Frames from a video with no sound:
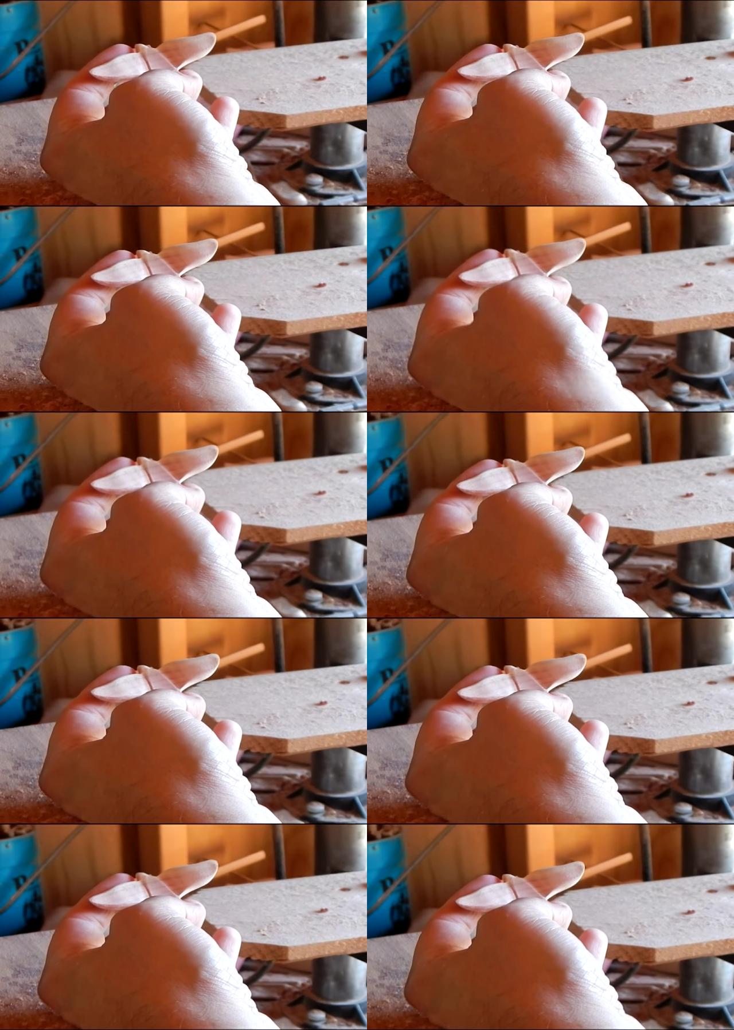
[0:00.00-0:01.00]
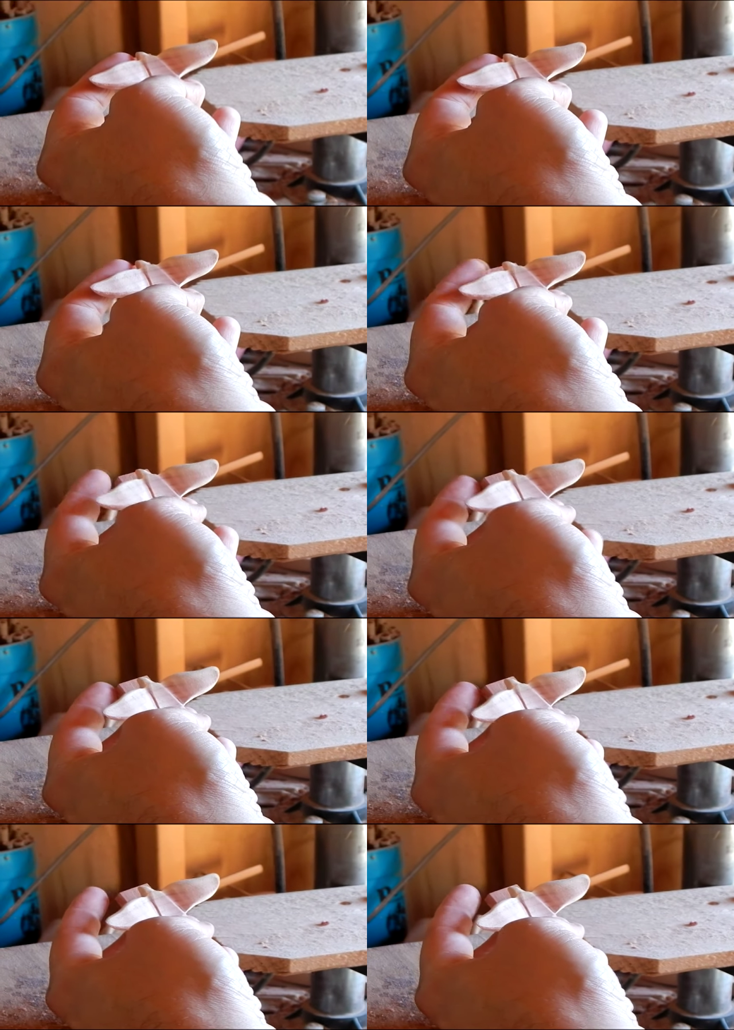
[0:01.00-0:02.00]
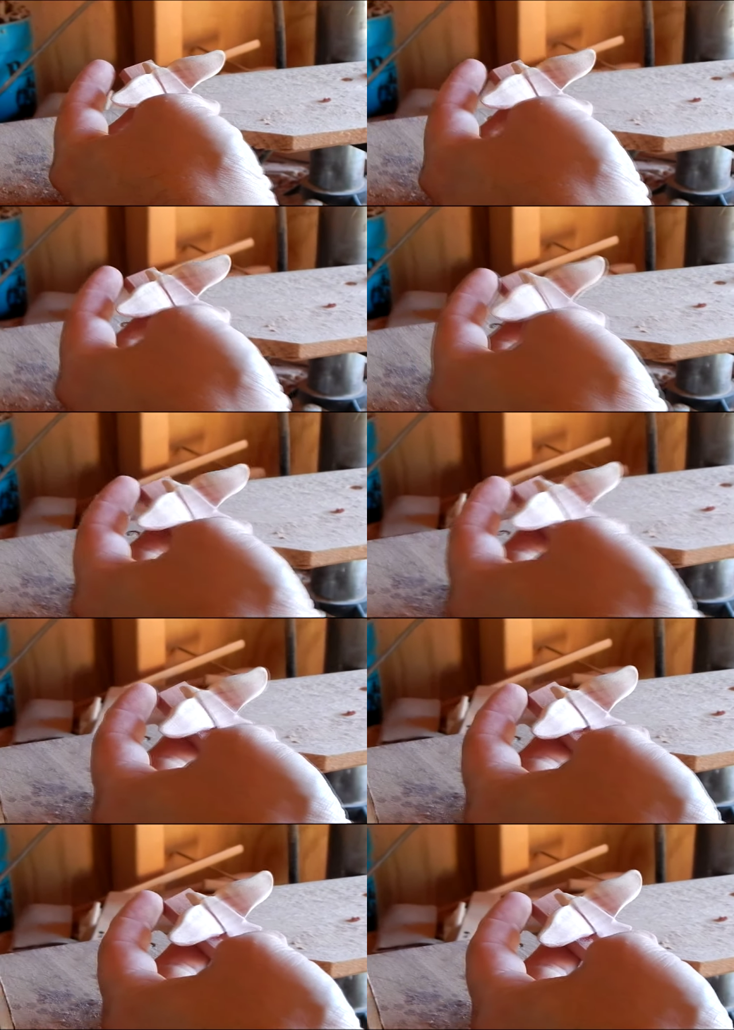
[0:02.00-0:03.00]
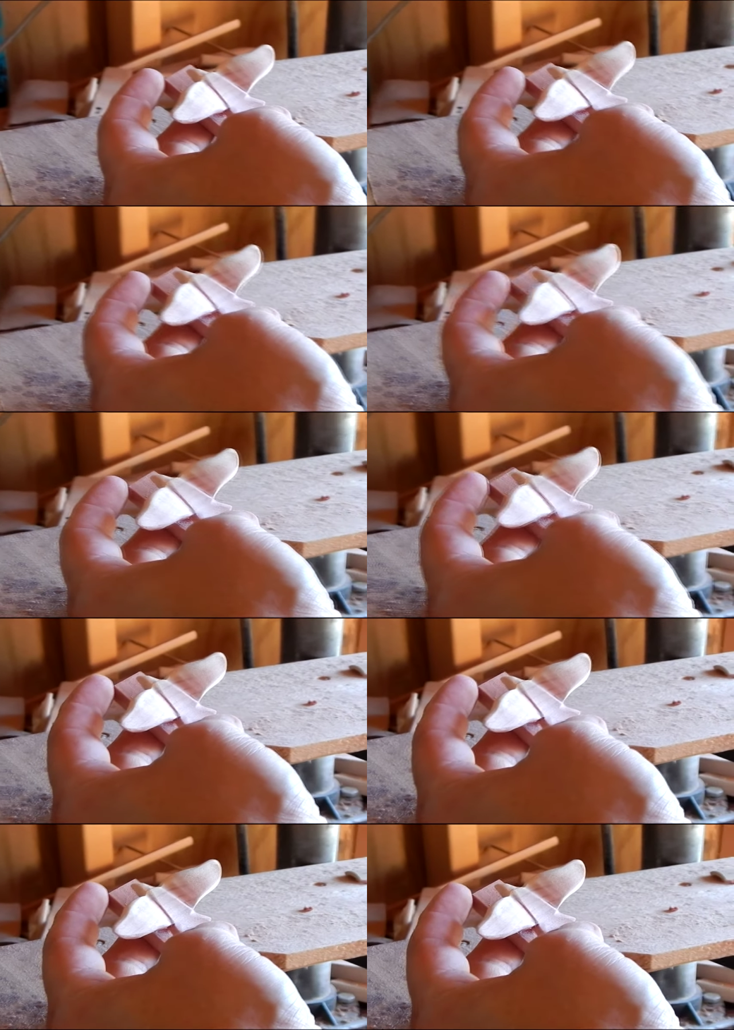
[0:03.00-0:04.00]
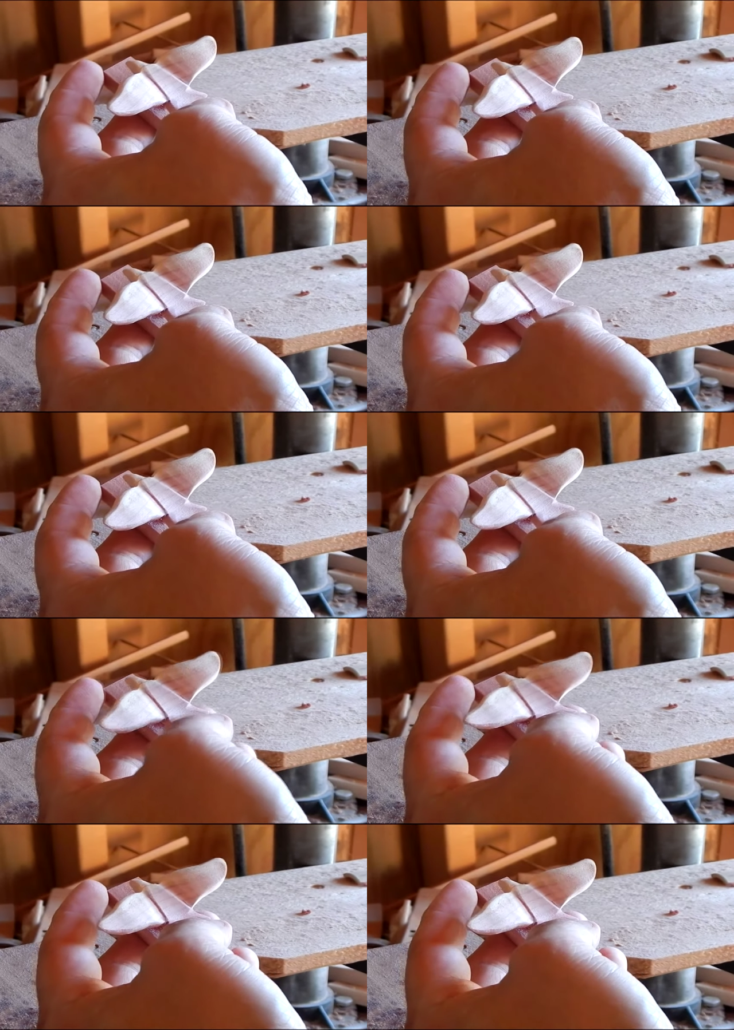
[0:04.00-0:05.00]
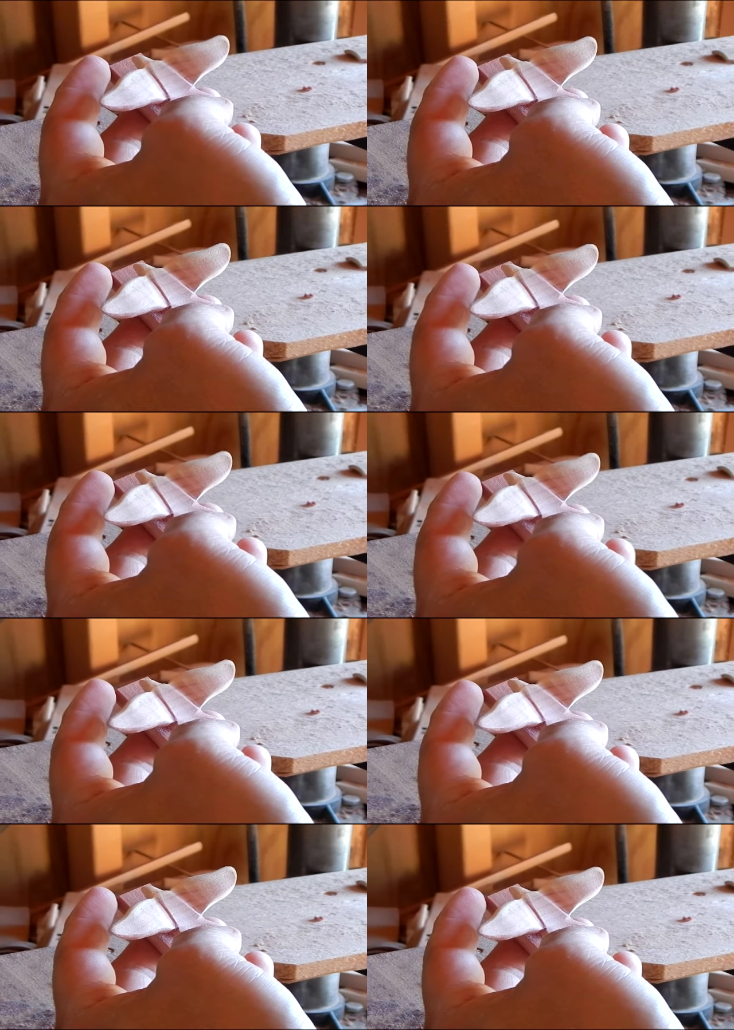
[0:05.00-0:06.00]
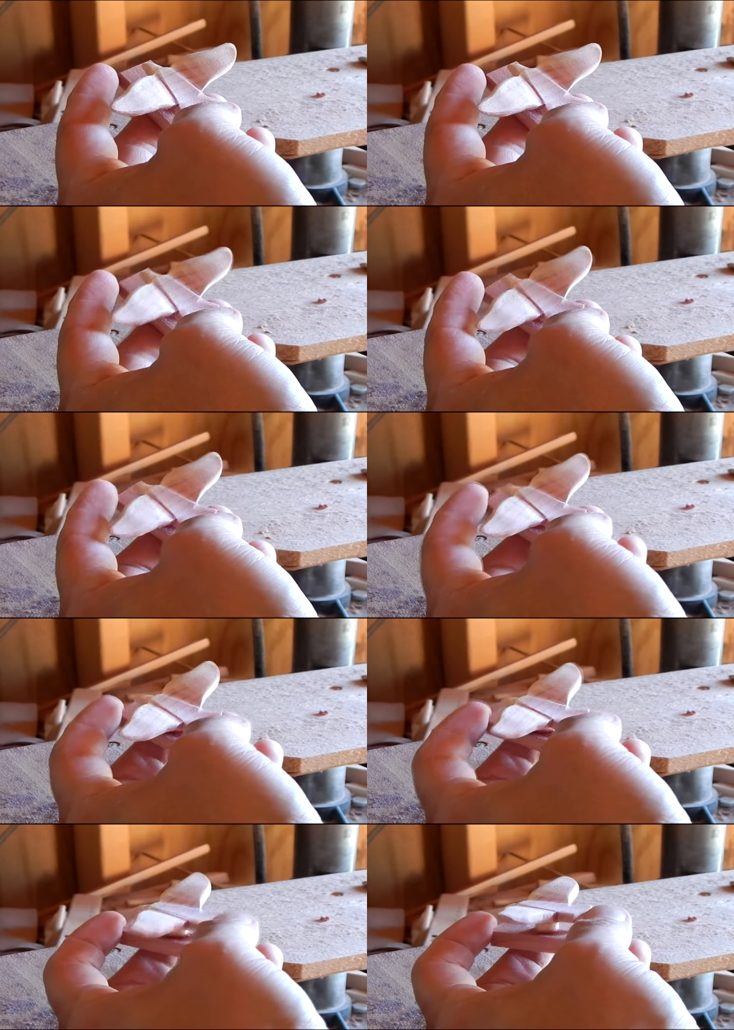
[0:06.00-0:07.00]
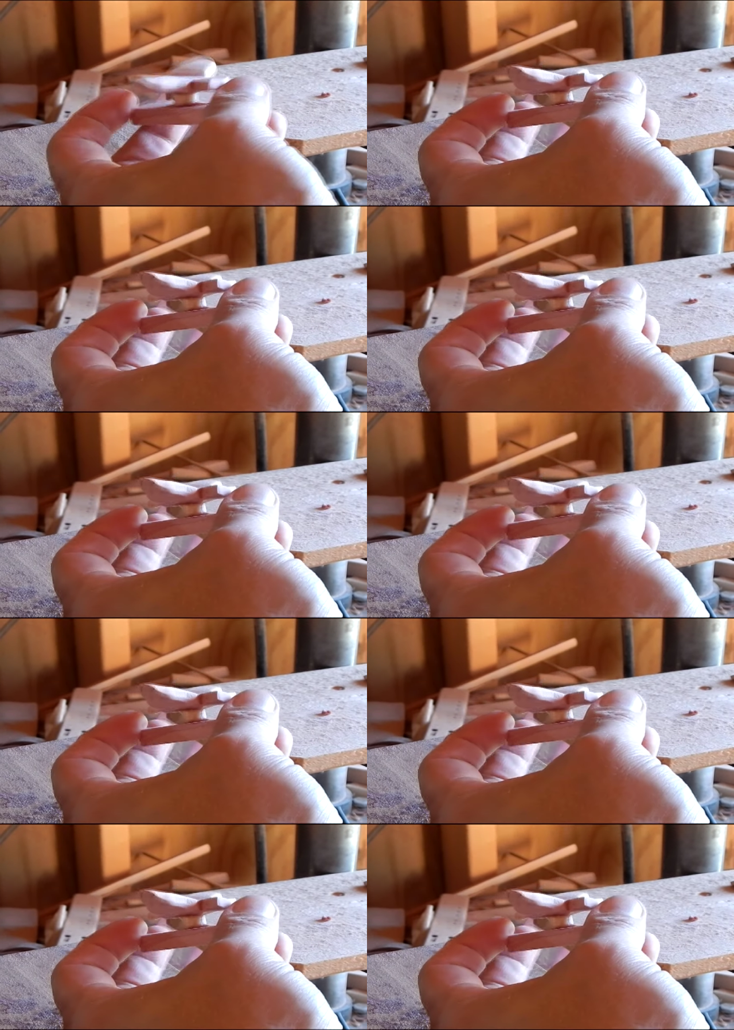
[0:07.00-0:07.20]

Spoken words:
(no speaker visible)